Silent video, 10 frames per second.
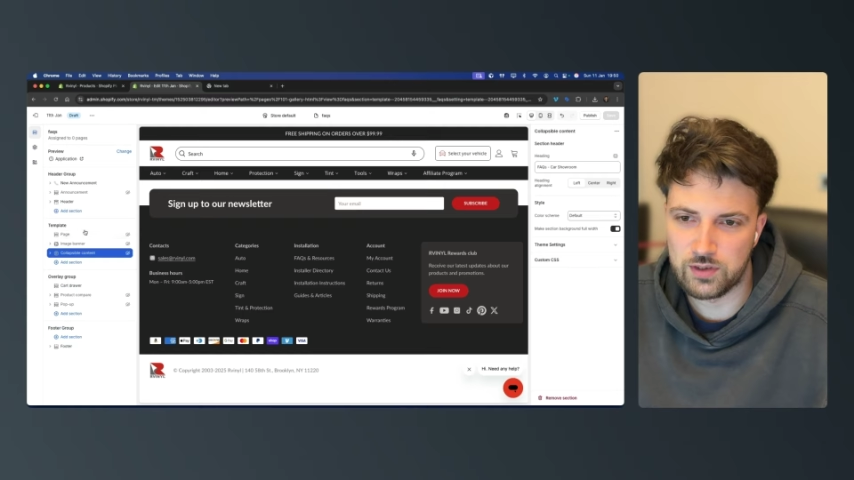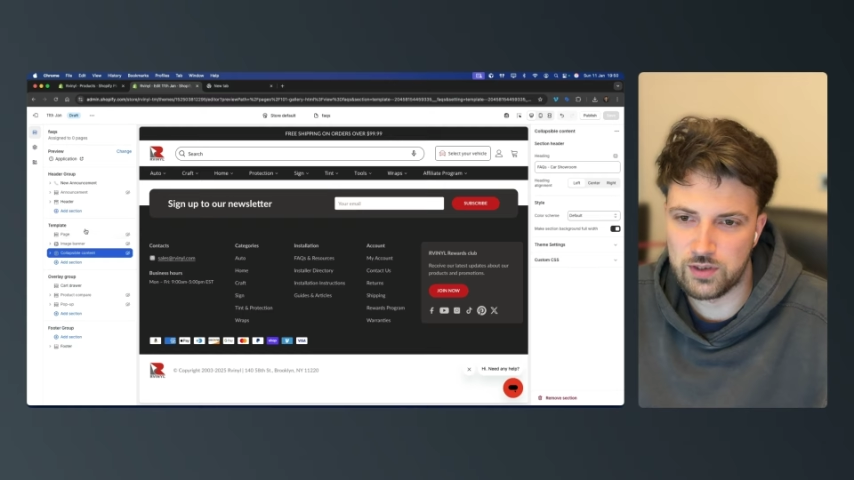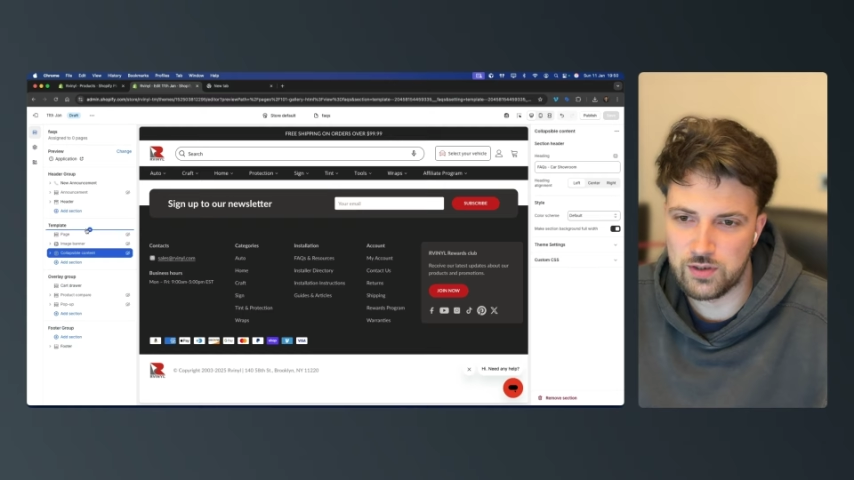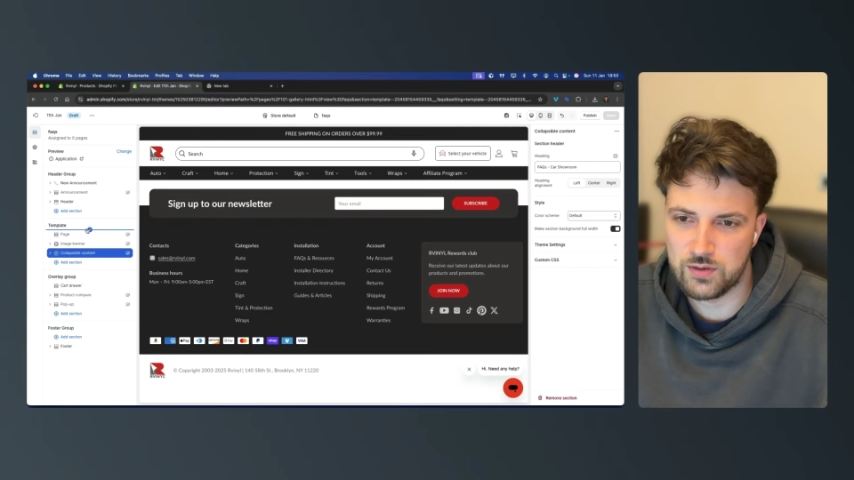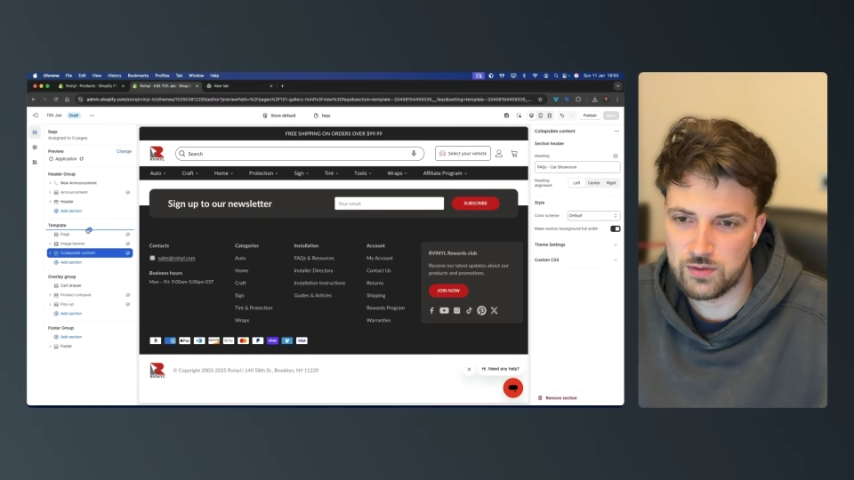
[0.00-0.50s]

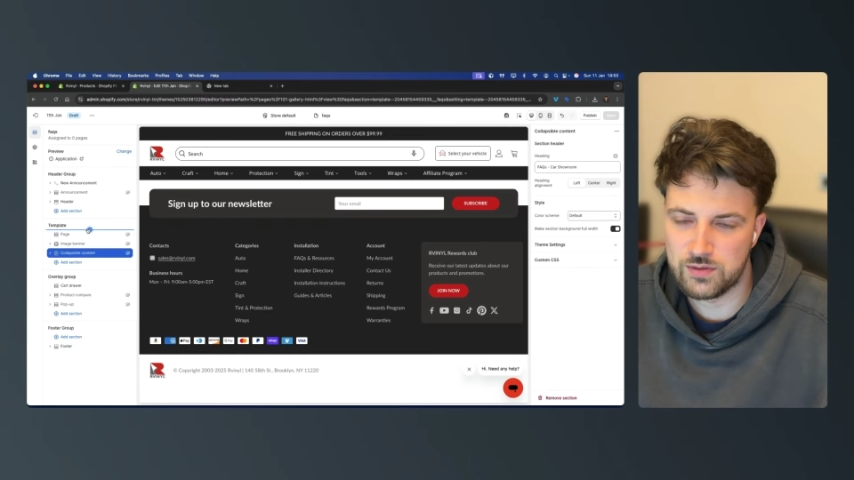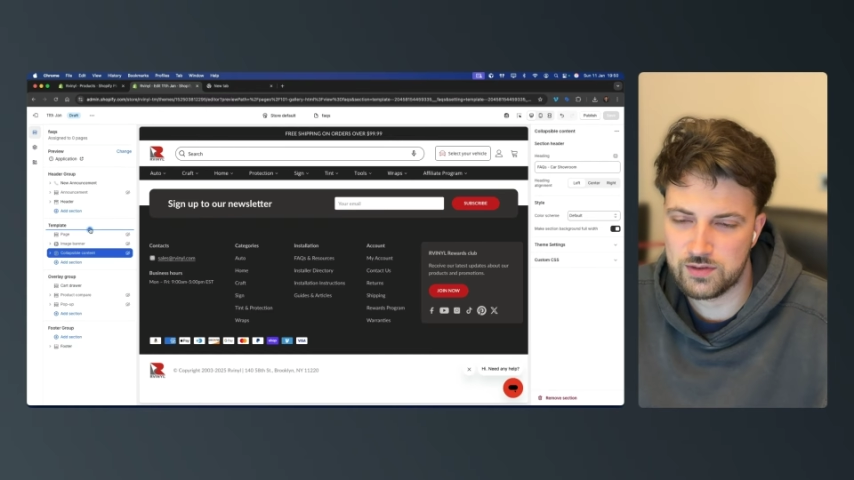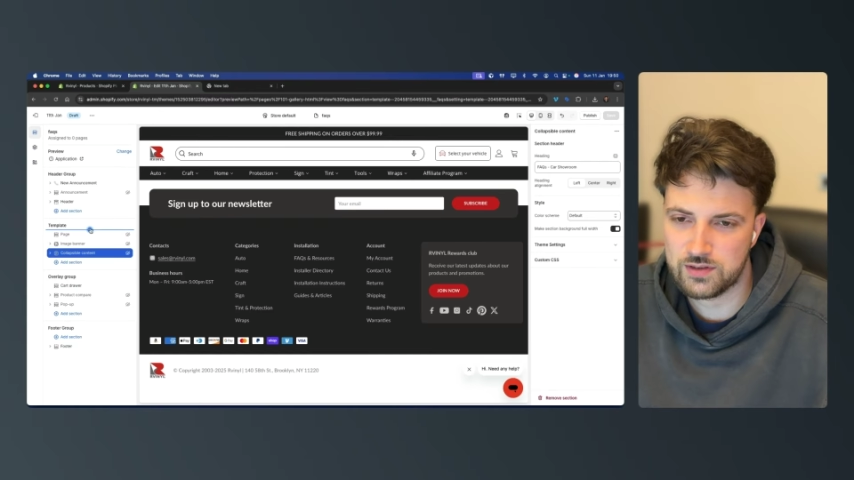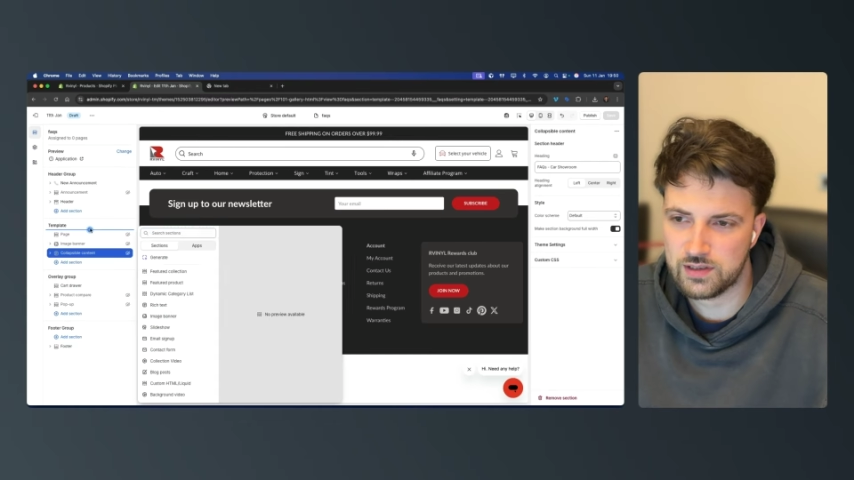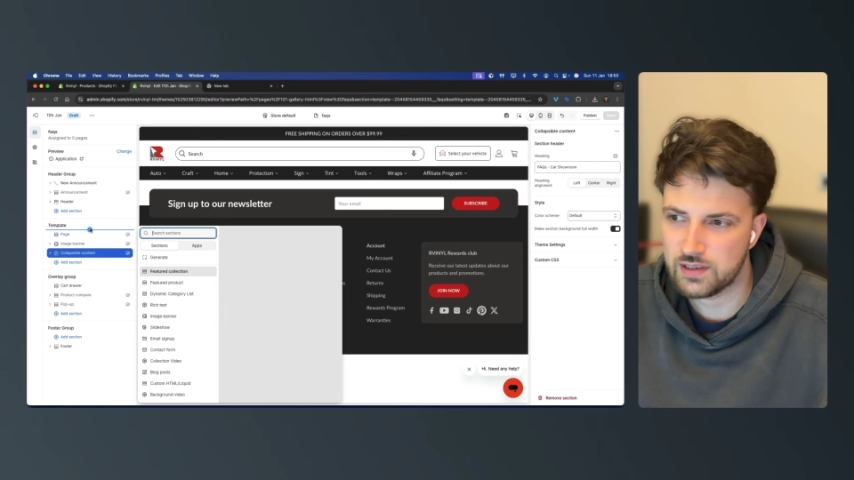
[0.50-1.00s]

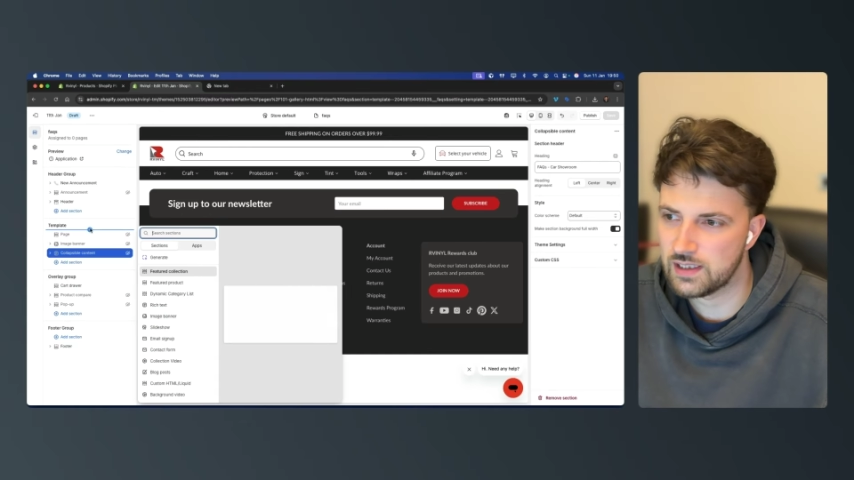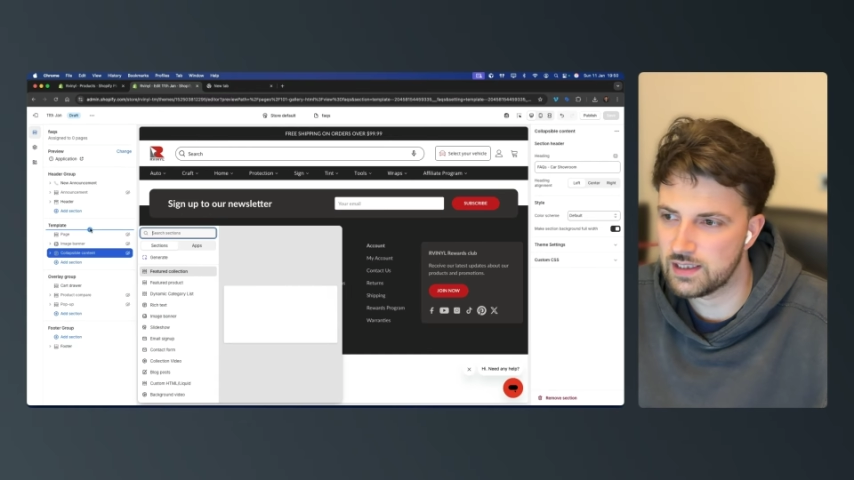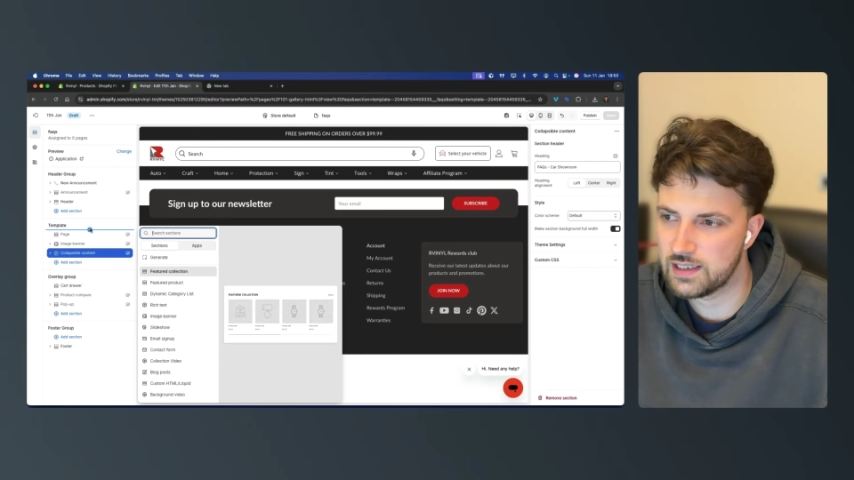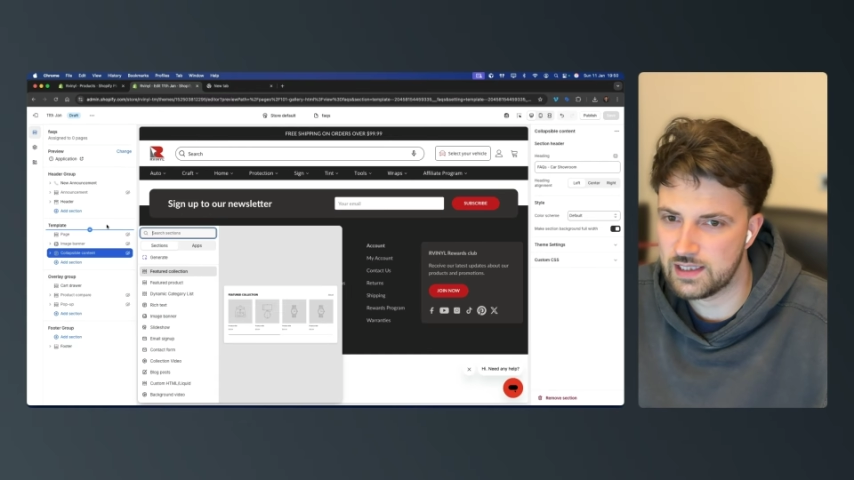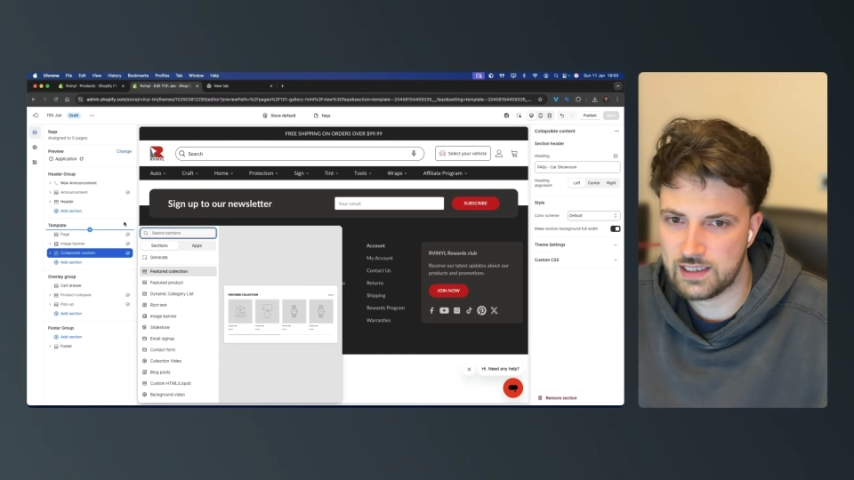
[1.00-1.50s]
use
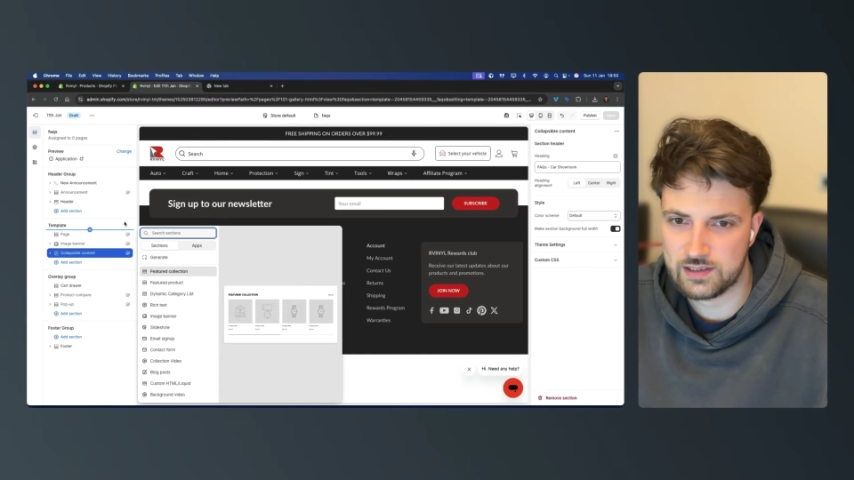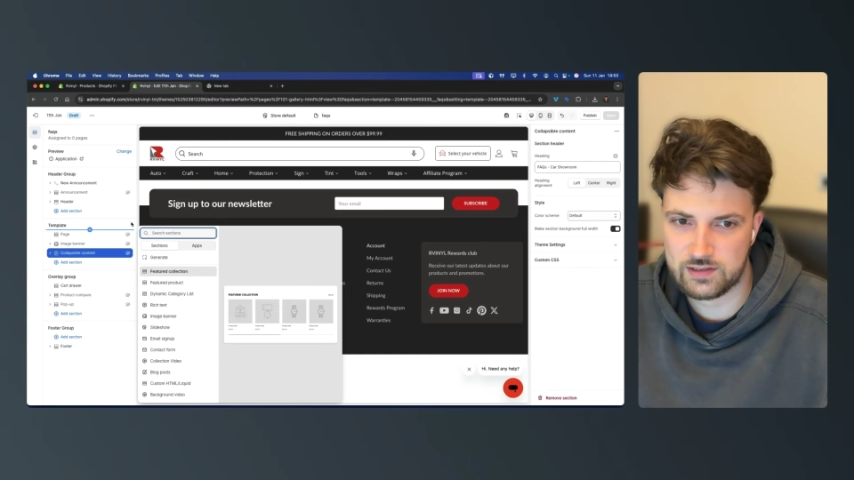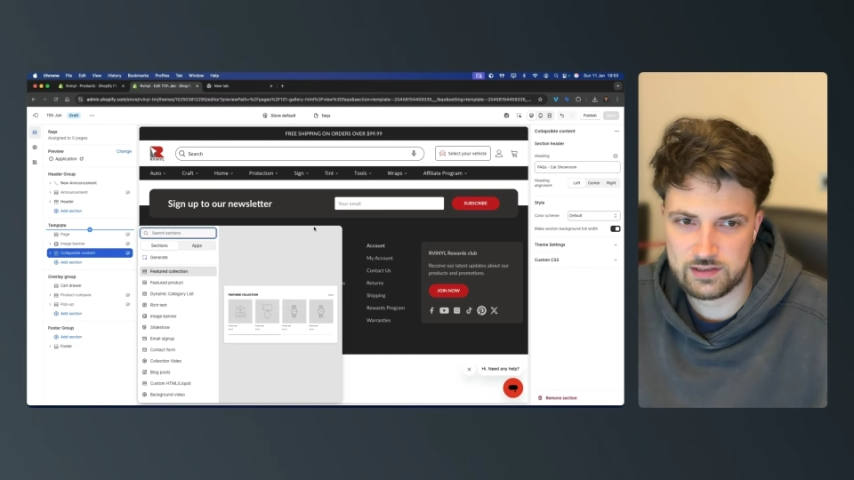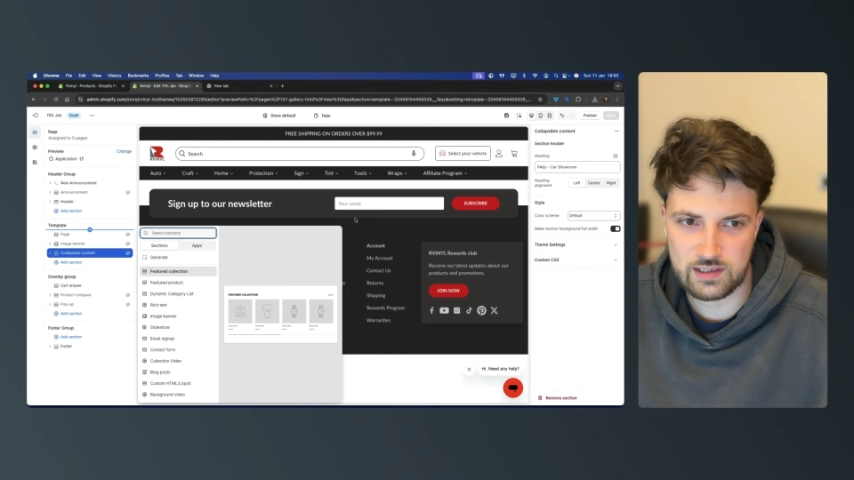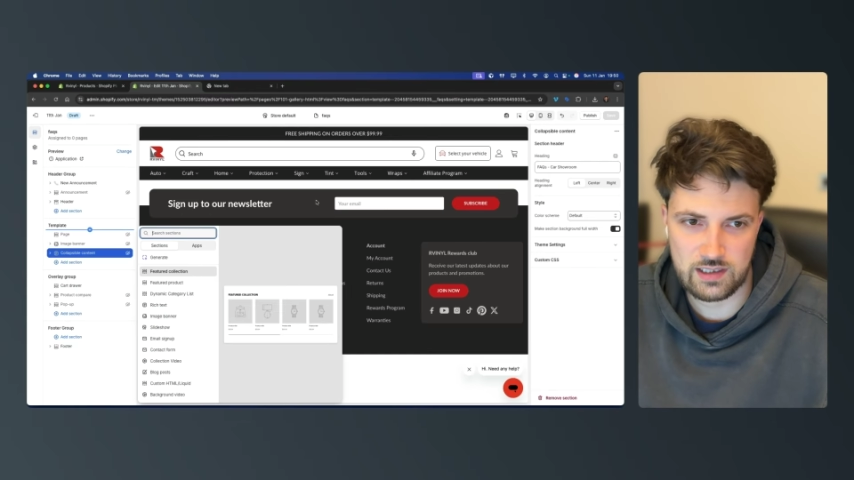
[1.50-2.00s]

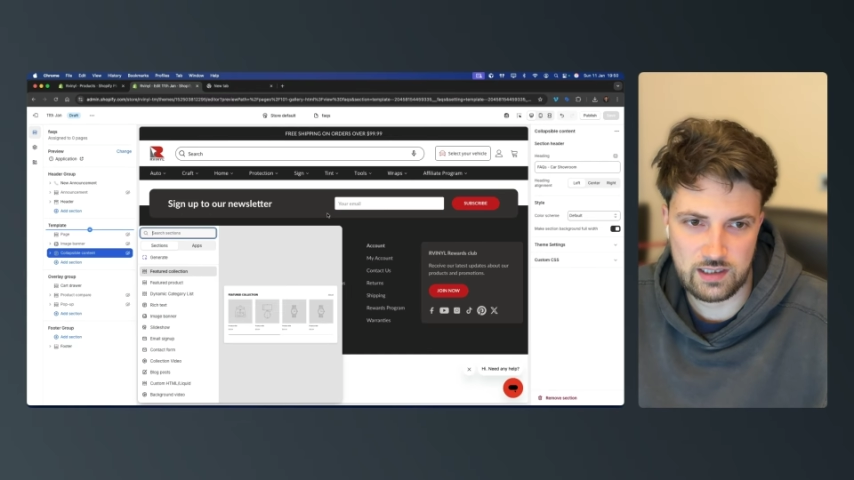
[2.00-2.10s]
this